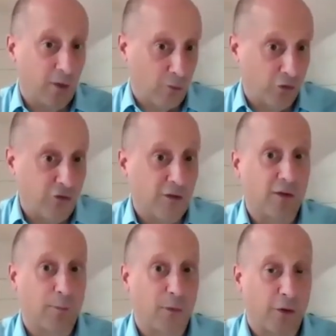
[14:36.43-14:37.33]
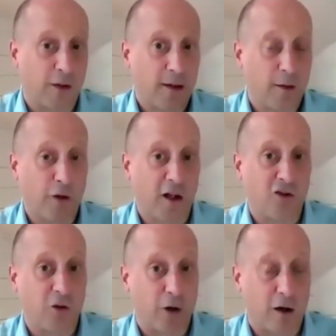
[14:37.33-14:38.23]
I'm conscious of some of the
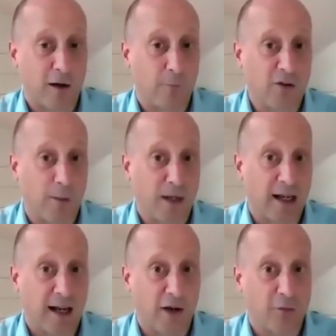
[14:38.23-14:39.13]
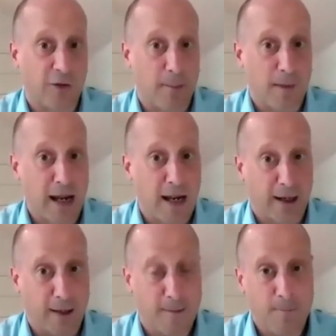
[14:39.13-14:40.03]
fellowship programs coming in and out of the
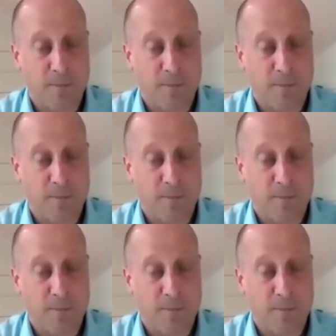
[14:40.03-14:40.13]
MEA.